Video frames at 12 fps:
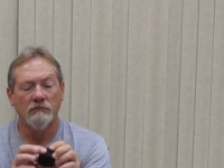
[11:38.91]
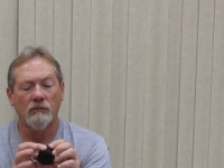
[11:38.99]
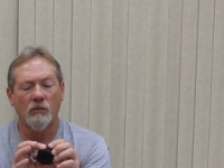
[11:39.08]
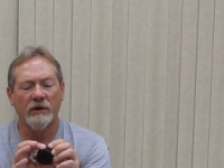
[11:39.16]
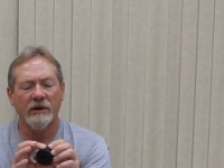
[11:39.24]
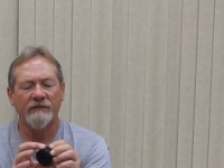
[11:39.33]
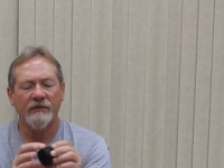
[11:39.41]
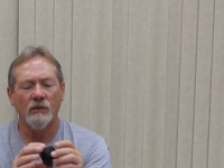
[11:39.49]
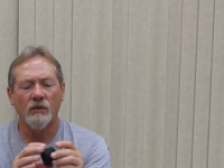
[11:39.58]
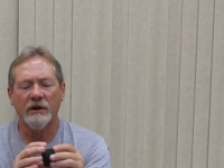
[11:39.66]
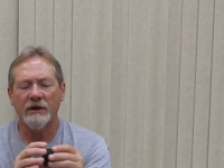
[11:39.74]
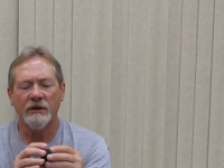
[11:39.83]
Whatever you
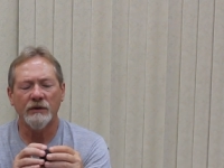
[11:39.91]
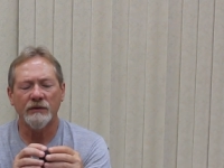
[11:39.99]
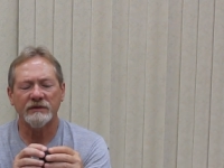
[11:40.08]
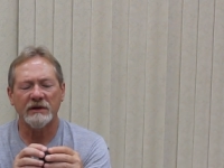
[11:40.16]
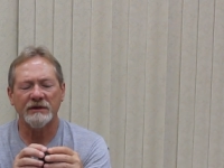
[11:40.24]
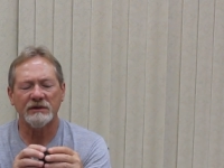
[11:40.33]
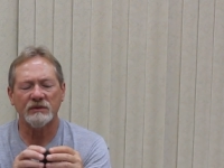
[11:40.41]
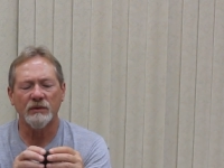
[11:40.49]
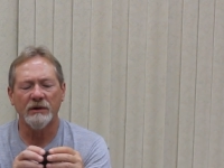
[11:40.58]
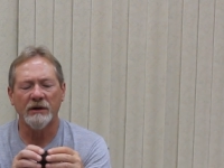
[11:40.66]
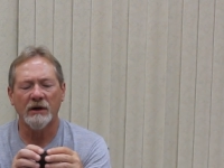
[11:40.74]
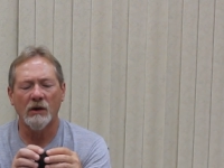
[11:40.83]
want to use.
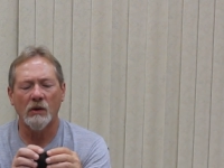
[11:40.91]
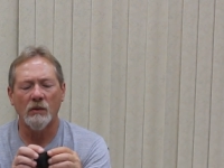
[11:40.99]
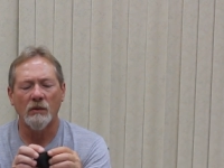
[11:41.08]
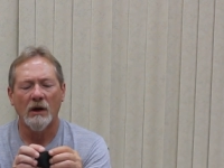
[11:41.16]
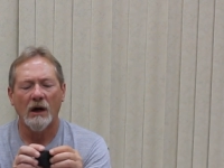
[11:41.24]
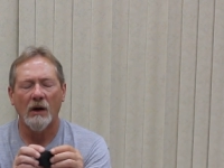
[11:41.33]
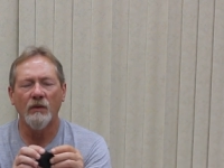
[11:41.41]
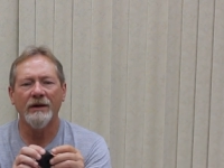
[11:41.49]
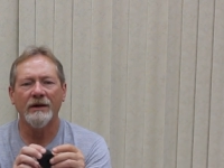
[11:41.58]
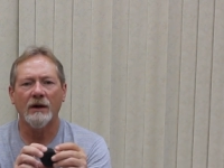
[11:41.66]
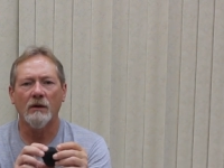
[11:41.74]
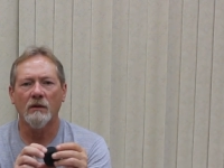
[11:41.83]
I
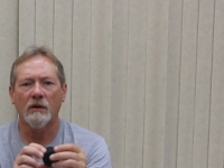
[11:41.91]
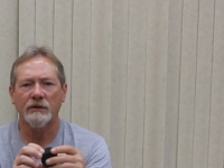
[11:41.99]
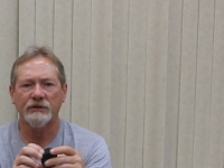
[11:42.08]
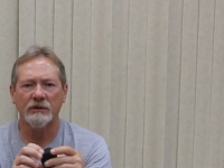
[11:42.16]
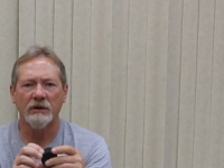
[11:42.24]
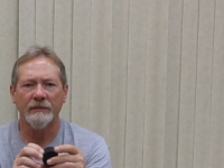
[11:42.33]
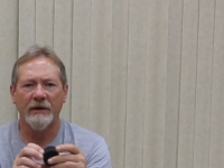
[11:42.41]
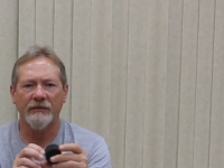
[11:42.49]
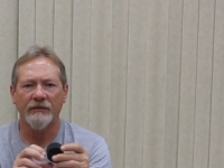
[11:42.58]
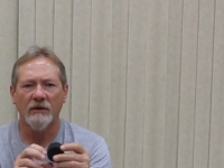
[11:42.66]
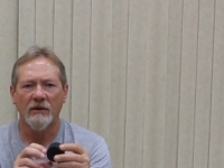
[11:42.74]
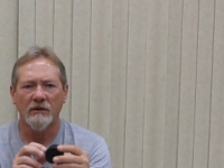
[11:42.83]
wouldn't go larger than
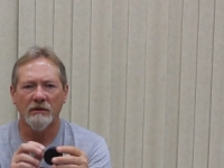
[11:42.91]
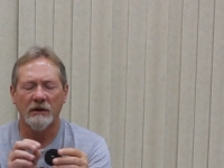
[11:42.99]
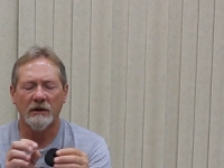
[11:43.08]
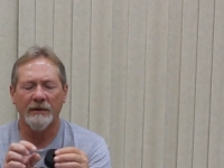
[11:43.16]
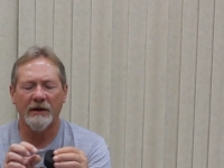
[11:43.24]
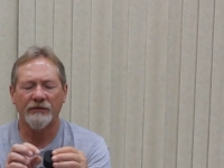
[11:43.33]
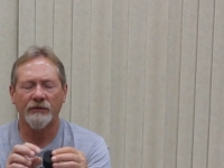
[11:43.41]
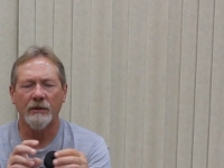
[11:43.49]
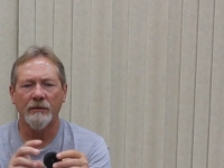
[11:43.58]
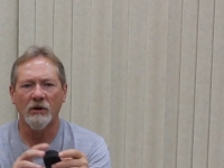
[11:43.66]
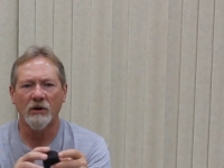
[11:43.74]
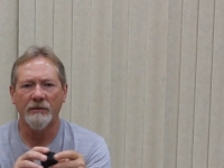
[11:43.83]
about
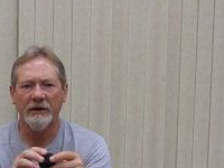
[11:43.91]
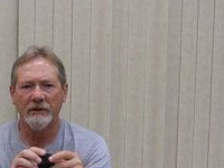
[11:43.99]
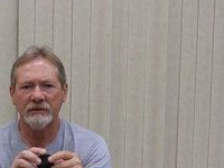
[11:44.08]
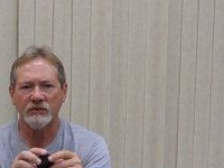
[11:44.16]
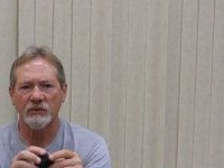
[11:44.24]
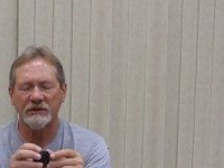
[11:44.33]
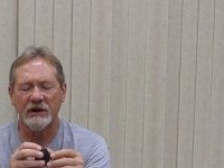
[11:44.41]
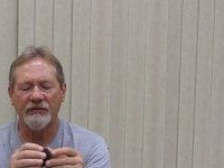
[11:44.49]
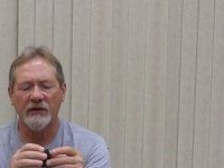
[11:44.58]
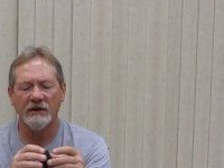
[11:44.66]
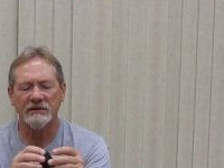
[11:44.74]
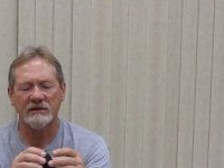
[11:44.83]
3mm, which I
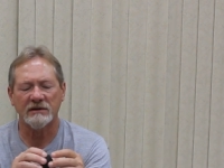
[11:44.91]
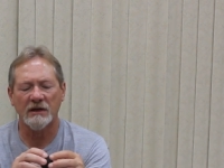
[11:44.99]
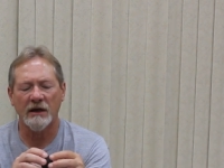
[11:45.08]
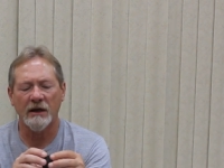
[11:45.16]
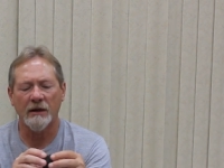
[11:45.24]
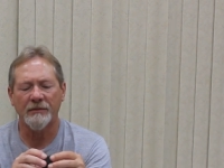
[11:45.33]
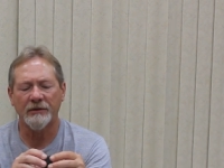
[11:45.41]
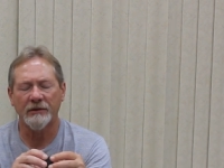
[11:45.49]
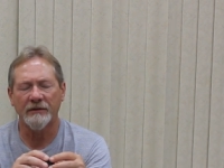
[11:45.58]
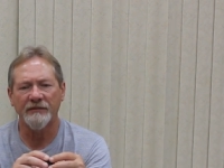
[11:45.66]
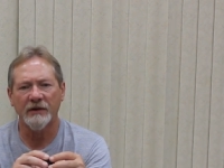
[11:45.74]
think is the diameter